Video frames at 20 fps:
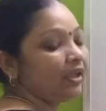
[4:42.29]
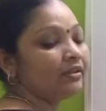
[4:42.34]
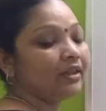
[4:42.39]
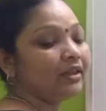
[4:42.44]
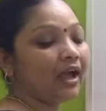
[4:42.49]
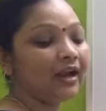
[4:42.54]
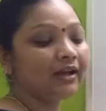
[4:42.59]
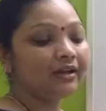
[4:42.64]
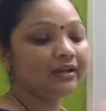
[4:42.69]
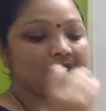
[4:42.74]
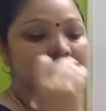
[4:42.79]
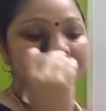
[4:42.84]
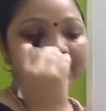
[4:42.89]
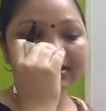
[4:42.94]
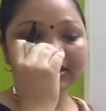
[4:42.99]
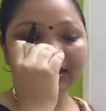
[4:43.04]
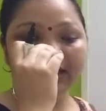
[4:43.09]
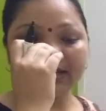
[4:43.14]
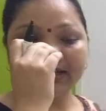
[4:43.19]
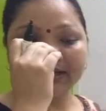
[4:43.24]
That
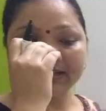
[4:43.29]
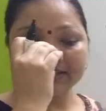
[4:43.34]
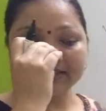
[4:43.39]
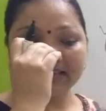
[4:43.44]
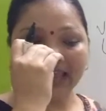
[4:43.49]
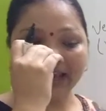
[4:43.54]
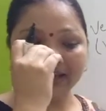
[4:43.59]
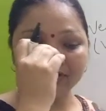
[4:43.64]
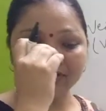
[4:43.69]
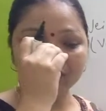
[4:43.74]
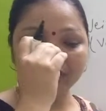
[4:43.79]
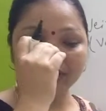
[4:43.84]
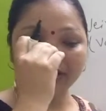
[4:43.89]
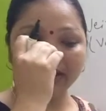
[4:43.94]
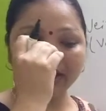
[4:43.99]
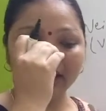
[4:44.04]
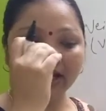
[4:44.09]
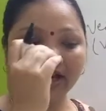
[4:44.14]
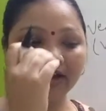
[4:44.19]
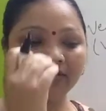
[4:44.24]
is, it is
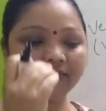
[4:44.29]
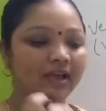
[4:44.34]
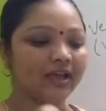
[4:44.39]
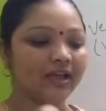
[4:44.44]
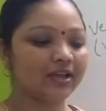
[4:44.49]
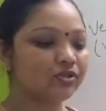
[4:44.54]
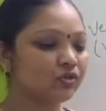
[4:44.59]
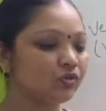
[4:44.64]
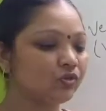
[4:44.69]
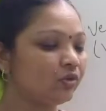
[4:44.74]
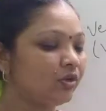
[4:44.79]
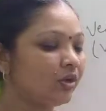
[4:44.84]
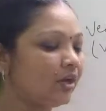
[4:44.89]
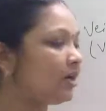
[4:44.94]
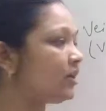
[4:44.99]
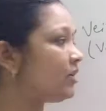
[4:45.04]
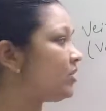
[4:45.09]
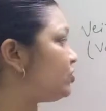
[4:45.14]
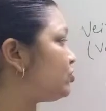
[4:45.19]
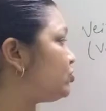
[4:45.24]
actually a
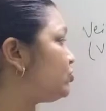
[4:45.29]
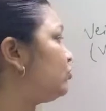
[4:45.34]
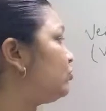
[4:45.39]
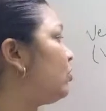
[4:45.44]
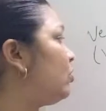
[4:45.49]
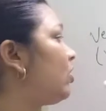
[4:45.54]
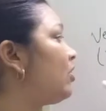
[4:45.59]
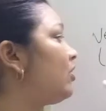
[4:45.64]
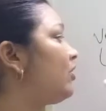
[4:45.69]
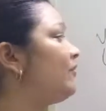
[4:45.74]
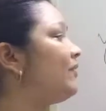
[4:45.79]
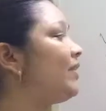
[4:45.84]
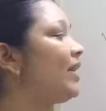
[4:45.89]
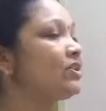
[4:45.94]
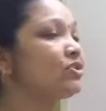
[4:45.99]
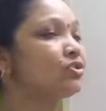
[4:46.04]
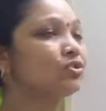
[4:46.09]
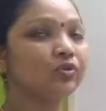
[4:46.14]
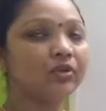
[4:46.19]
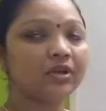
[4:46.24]
vascular tissue or a
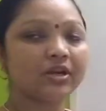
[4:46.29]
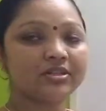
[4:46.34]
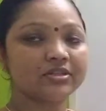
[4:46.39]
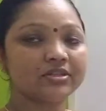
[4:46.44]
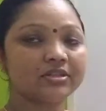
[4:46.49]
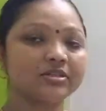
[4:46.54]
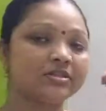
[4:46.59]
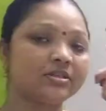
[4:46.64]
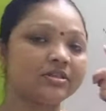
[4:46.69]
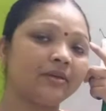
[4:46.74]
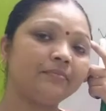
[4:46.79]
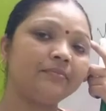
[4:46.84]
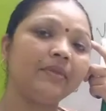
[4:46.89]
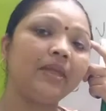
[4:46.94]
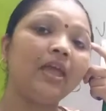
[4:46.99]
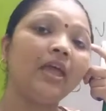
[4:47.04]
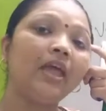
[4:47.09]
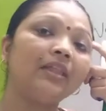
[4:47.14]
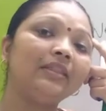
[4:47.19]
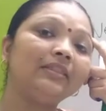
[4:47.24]
vascular system
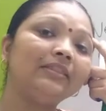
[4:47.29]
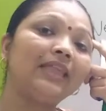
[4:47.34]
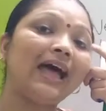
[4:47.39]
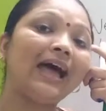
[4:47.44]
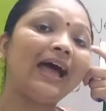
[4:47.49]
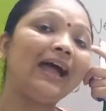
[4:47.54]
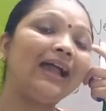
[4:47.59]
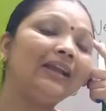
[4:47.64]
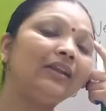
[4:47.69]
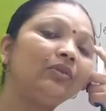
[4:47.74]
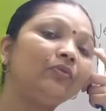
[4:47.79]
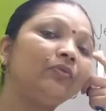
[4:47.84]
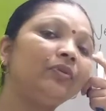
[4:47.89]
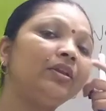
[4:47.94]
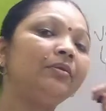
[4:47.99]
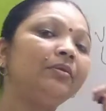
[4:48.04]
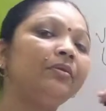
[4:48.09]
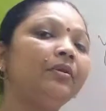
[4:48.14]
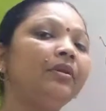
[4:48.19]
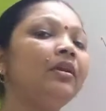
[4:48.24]
that
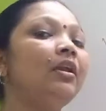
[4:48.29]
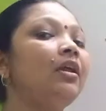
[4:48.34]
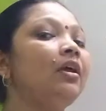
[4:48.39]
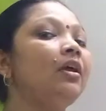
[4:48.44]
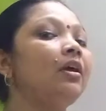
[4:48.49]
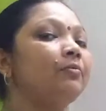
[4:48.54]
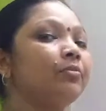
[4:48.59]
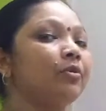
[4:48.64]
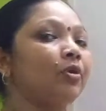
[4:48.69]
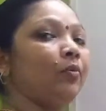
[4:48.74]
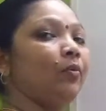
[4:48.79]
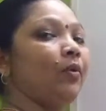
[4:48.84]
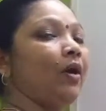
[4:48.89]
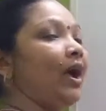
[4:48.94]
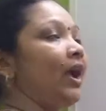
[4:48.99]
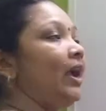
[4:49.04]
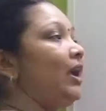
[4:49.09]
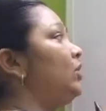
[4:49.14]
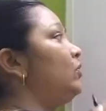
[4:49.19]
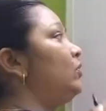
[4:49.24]
will
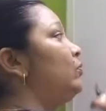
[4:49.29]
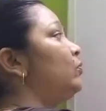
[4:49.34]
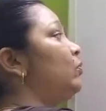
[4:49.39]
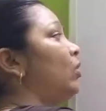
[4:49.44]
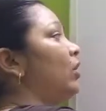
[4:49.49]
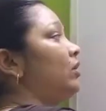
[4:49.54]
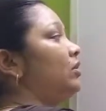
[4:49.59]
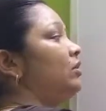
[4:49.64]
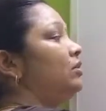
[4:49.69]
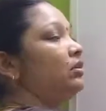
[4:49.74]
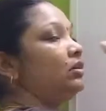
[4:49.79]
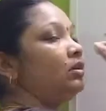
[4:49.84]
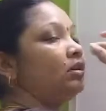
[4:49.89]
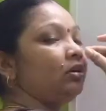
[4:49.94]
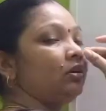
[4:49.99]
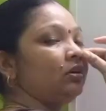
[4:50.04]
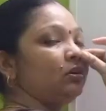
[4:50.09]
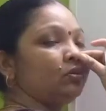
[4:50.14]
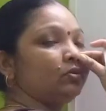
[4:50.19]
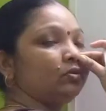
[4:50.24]
provide
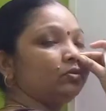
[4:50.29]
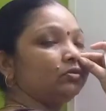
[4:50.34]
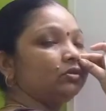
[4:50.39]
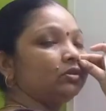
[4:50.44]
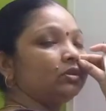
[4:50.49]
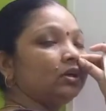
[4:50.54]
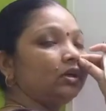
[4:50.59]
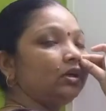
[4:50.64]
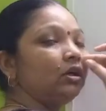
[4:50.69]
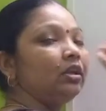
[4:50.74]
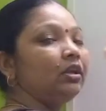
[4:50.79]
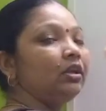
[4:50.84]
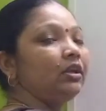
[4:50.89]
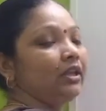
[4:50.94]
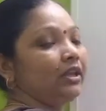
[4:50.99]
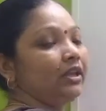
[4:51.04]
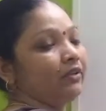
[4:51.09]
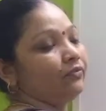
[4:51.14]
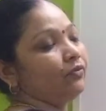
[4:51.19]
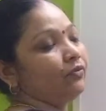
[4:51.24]
water to the
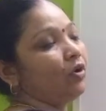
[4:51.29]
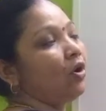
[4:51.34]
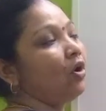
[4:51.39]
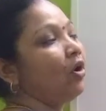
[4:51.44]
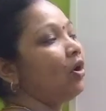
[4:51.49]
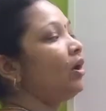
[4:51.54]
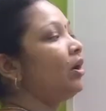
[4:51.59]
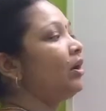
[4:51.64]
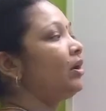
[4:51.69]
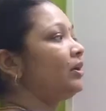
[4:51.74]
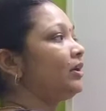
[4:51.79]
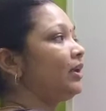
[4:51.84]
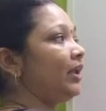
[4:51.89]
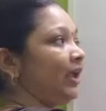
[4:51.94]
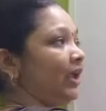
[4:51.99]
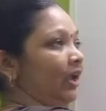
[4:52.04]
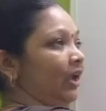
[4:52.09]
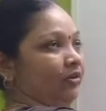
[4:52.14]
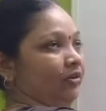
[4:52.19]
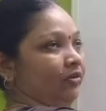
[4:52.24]
leaf or
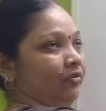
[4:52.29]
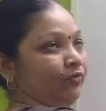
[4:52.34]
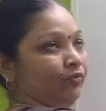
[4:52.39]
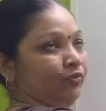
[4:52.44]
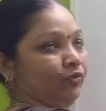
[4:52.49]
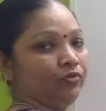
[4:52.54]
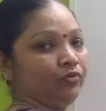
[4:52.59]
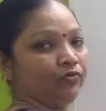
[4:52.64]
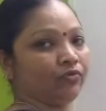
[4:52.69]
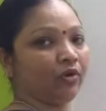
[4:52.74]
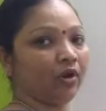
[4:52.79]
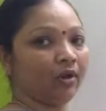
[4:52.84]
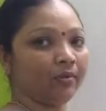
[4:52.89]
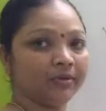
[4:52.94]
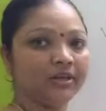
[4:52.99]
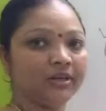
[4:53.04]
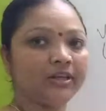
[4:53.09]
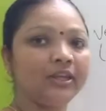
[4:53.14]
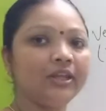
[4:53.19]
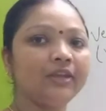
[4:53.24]
take food from
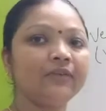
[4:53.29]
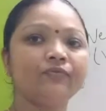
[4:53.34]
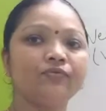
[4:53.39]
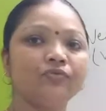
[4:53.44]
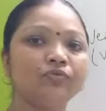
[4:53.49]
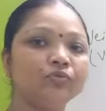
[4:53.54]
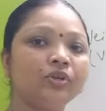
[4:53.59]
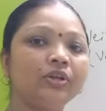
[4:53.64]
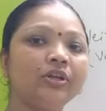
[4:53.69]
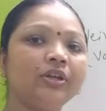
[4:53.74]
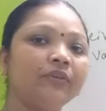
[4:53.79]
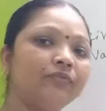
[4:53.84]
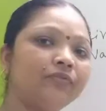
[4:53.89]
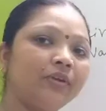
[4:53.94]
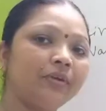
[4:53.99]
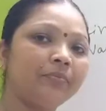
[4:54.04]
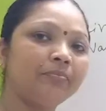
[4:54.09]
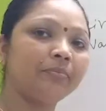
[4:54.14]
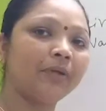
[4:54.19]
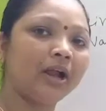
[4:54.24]
a leaf to the
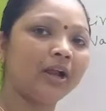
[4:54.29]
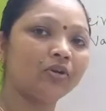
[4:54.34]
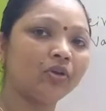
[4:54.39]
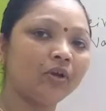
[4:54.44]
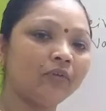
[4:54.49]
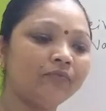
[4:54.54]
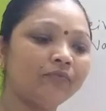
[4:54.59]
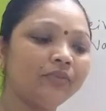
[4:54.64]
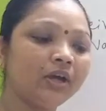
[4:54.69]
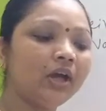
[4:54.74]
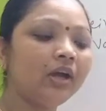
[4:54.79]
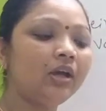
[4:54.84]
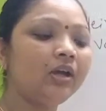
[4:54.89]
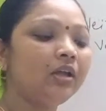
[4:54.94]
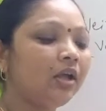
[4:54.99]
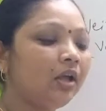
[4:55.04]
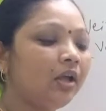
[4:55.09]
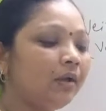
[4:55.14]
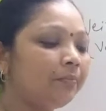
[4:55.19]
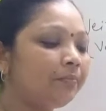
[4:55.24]
different part of the
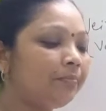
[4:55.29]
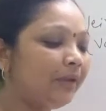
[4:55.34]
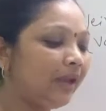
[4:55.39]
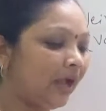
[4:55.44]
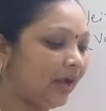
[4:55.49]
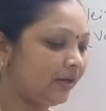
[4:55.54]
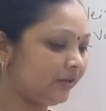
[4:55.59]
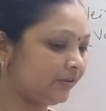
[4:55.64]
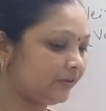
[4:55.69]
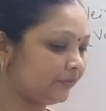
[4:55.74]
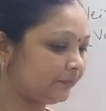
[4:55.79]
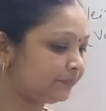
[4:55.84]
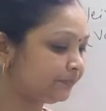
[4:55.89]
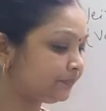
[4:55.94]
plant.